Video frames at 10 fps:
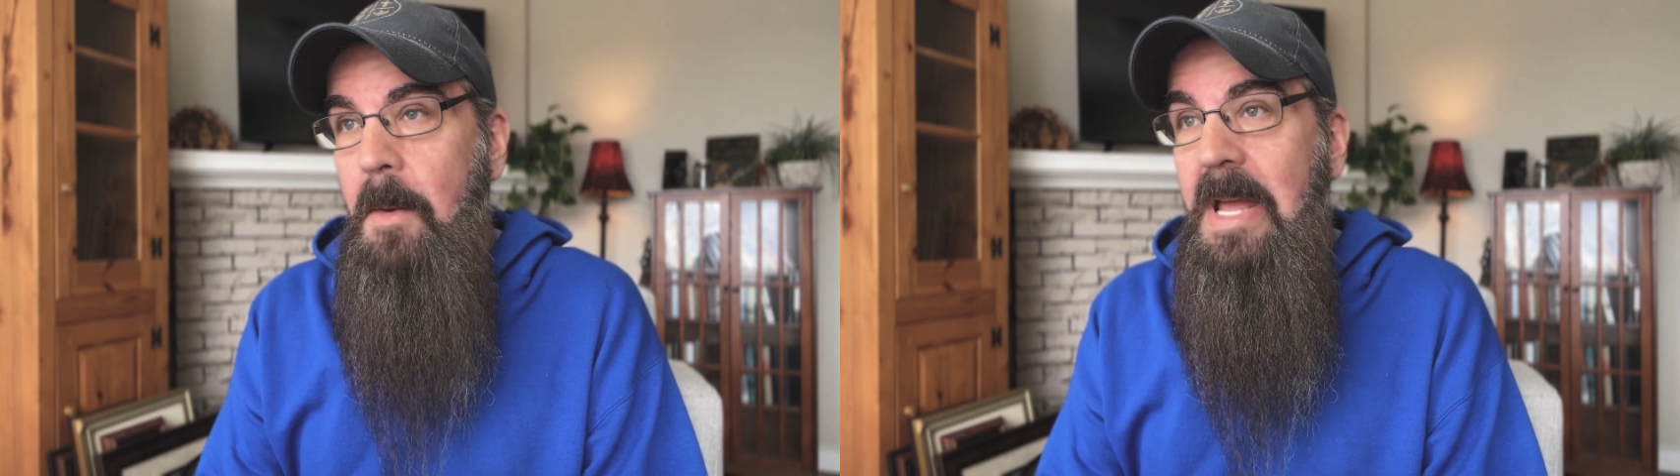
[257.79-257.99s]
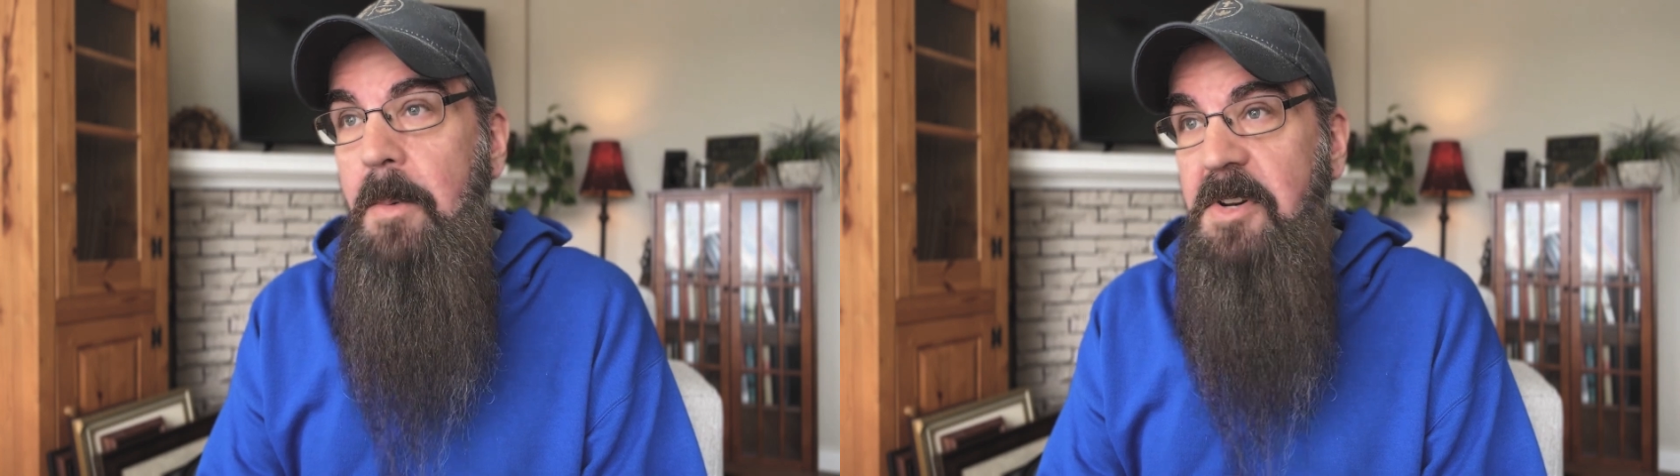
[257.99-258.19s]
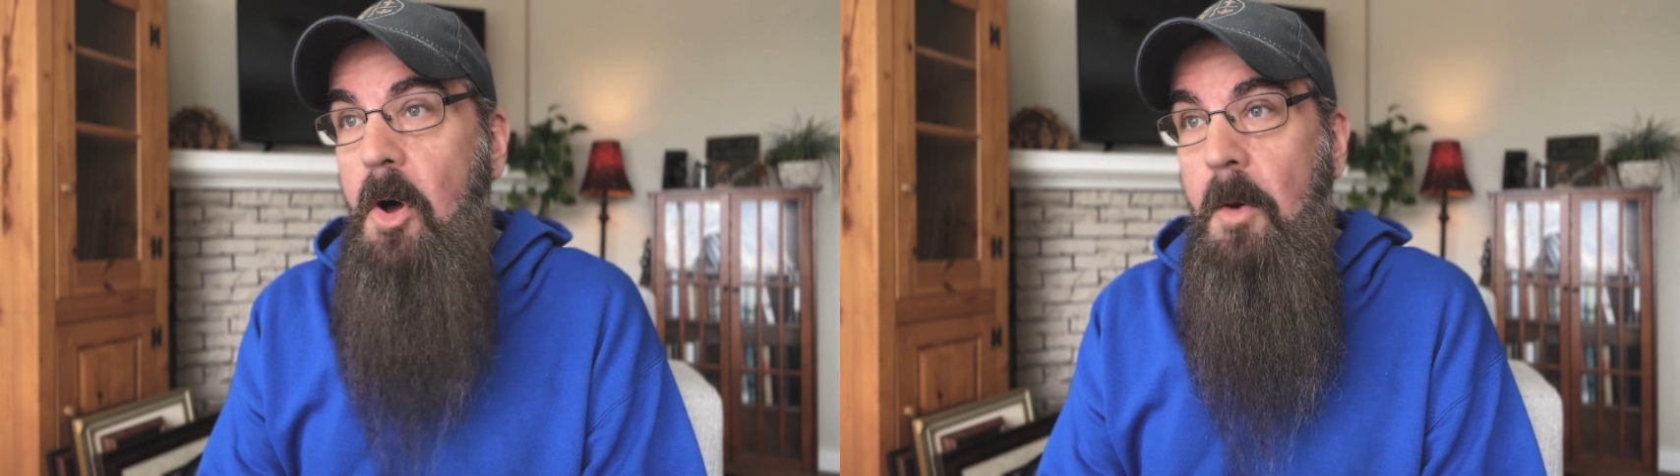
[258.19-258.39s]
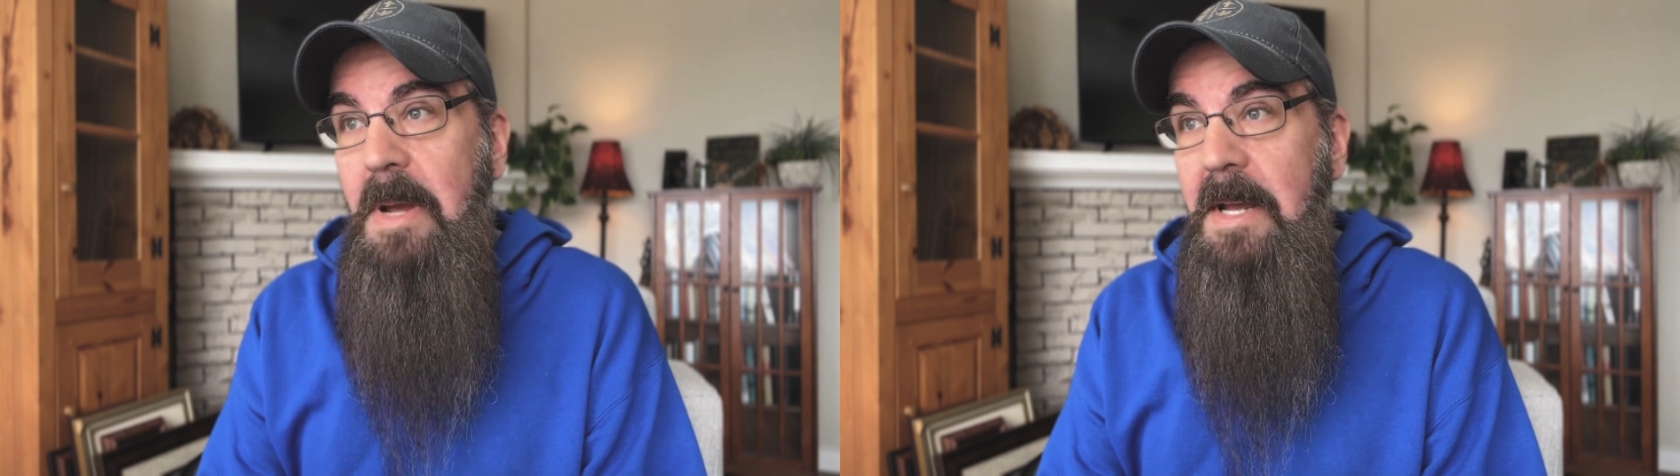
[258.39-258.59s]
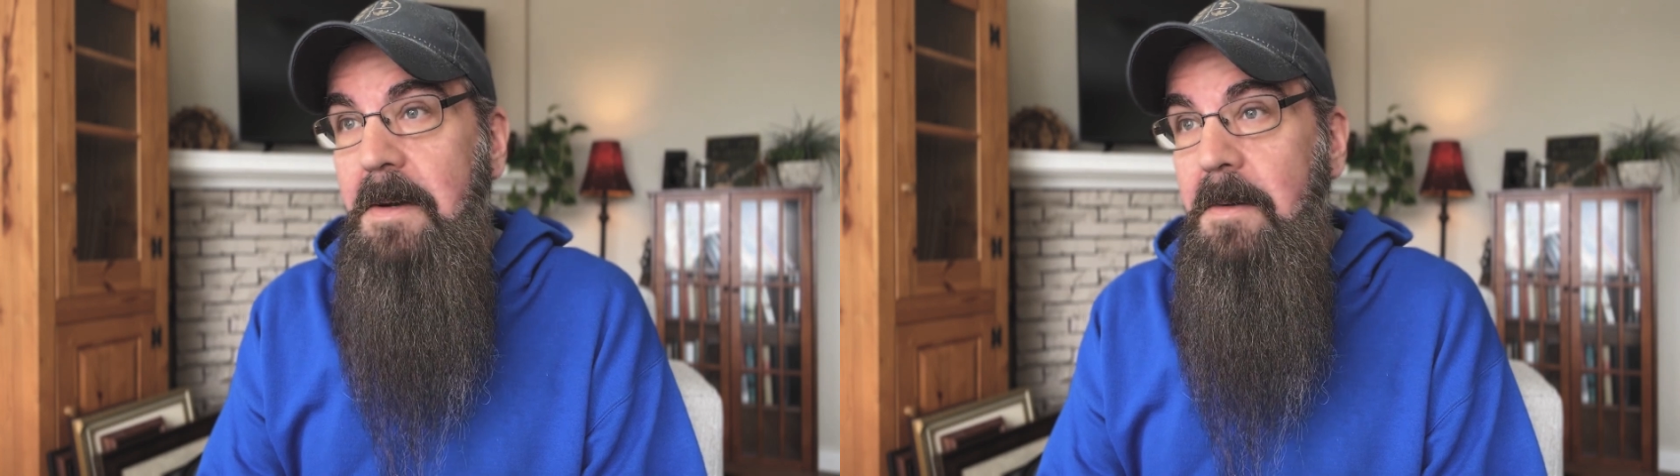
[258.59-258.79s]
he would call
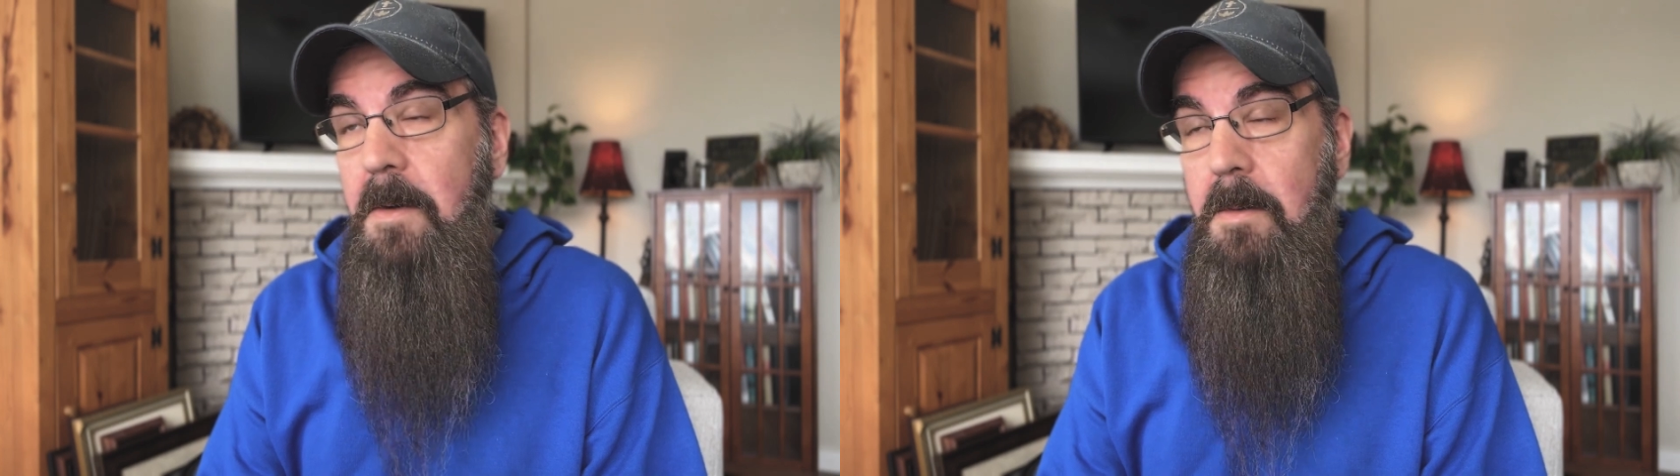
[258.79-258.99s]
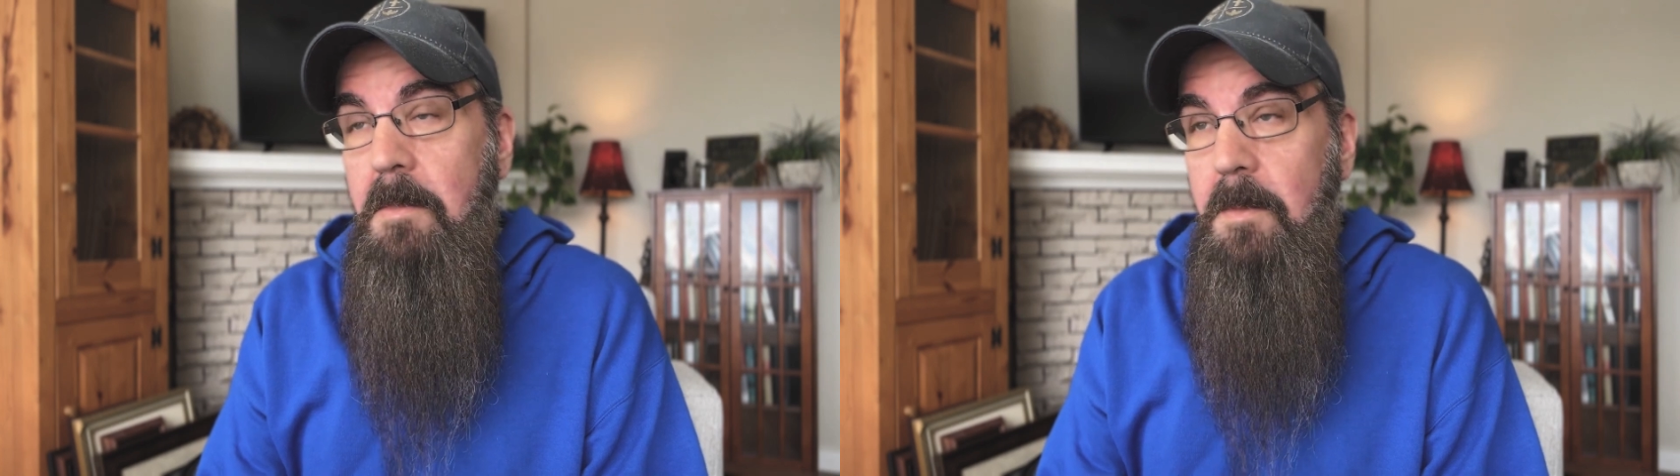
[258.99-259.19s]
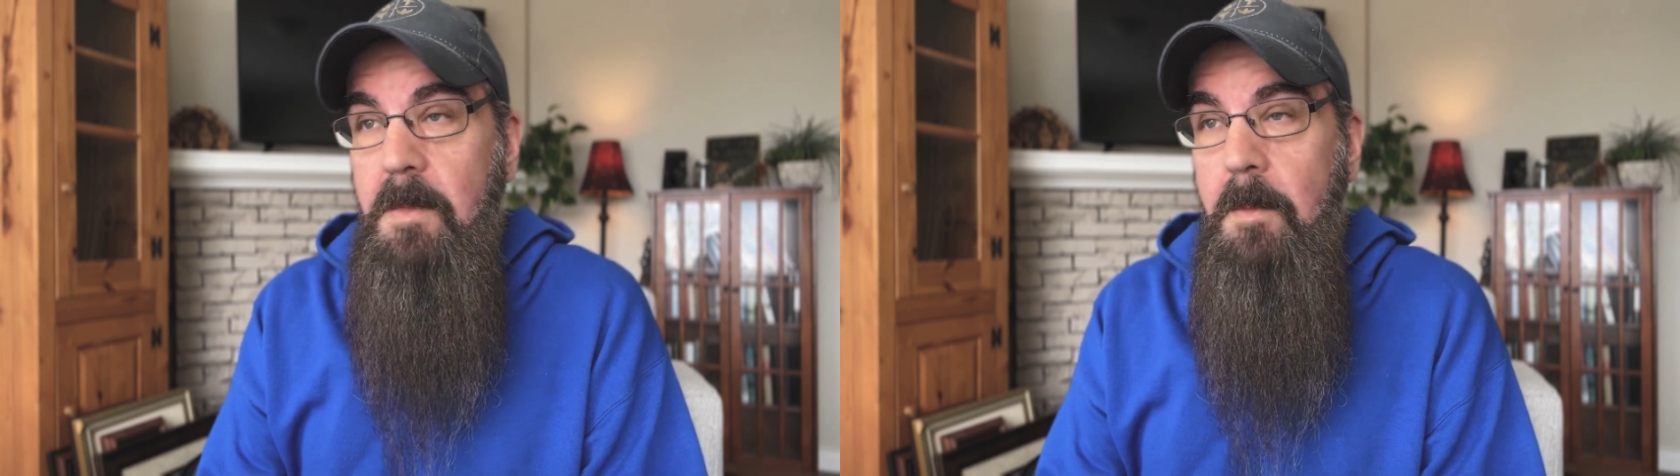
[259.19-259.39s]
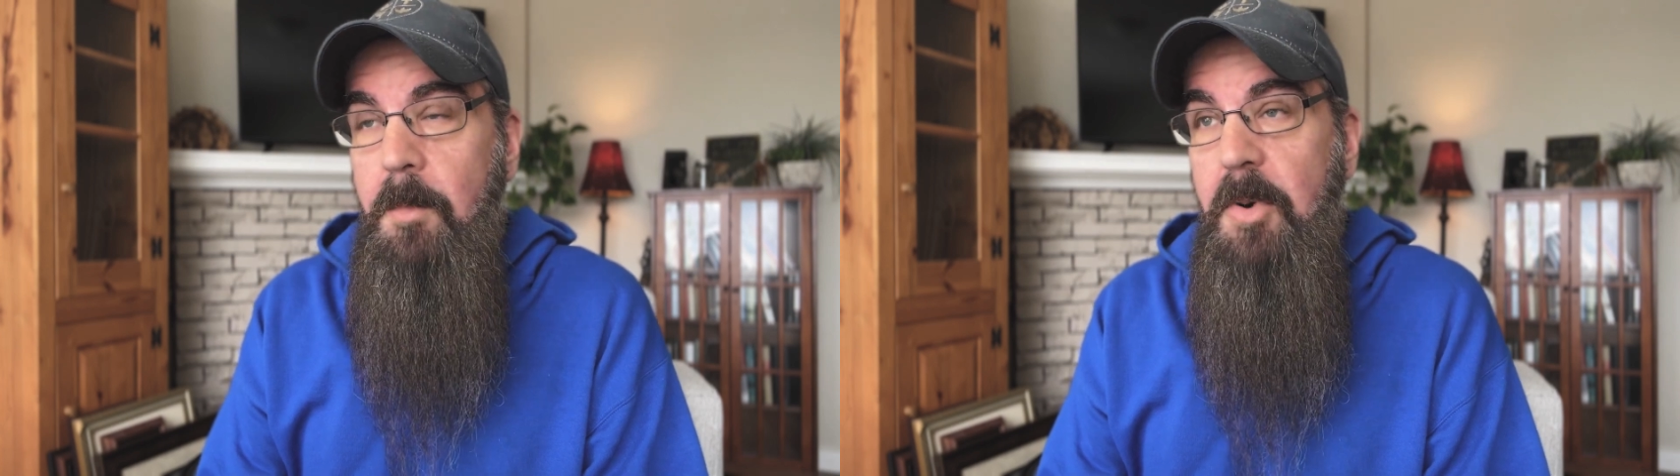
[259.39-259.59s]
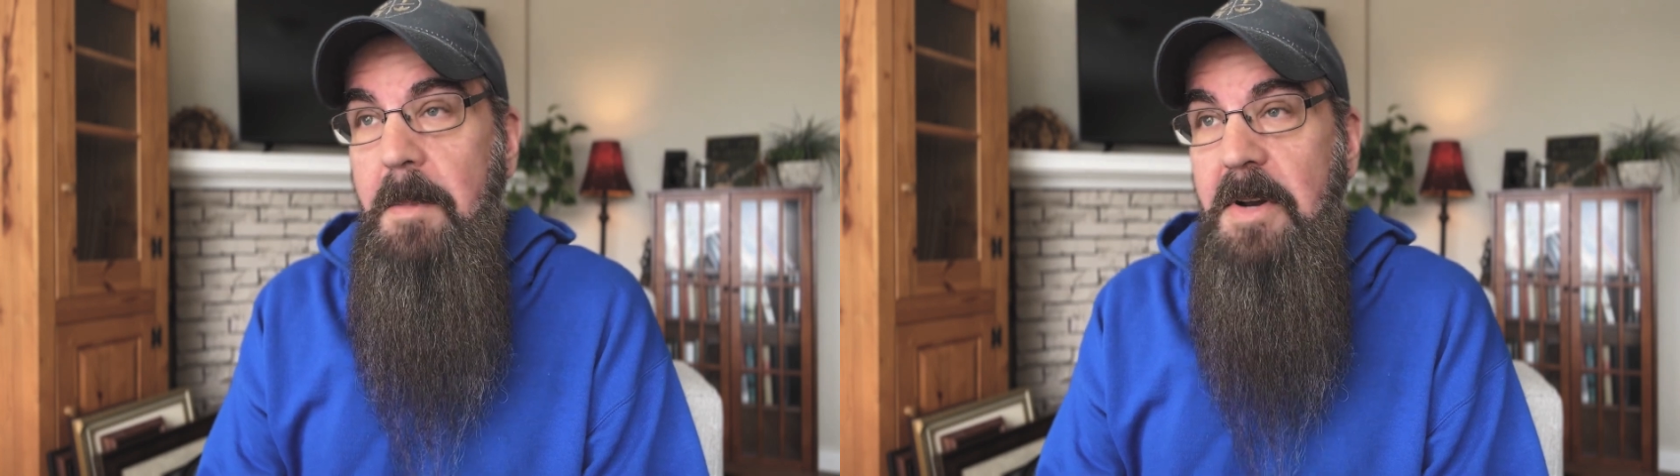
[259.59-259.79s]
me pretty